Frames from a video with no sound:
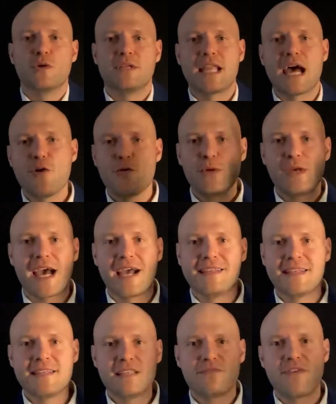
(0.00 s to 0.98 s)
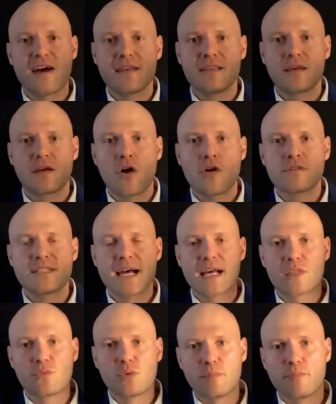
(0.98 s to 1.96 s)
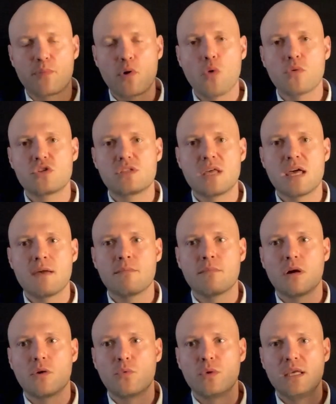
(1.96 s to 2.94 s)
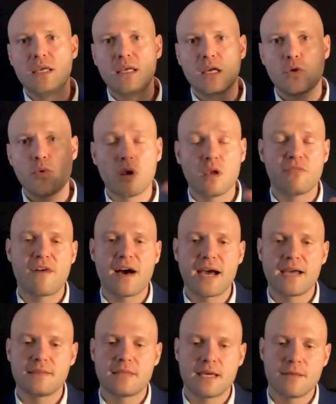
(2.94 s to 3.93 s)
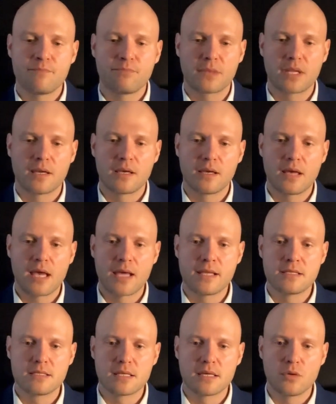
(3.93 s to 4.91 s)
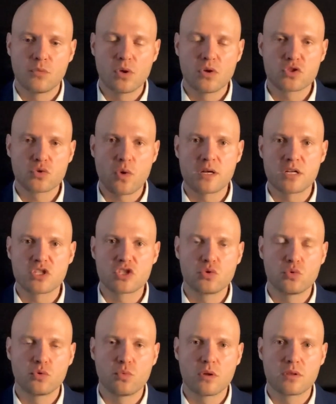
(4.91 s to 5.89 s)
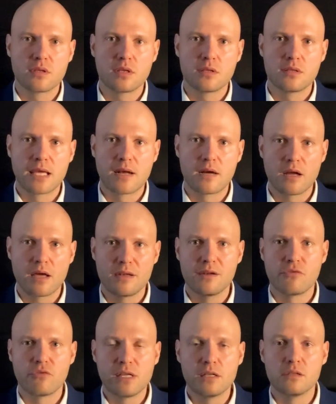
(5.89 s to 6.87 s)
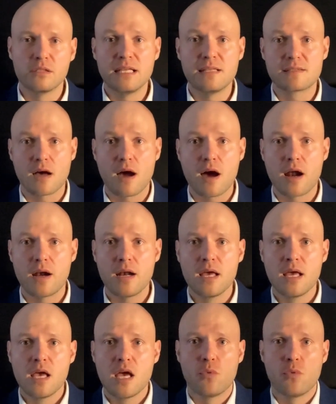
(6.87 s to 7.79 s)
Now we identified the contact, we approached them, we qualified them, and we also understood what their real needs are.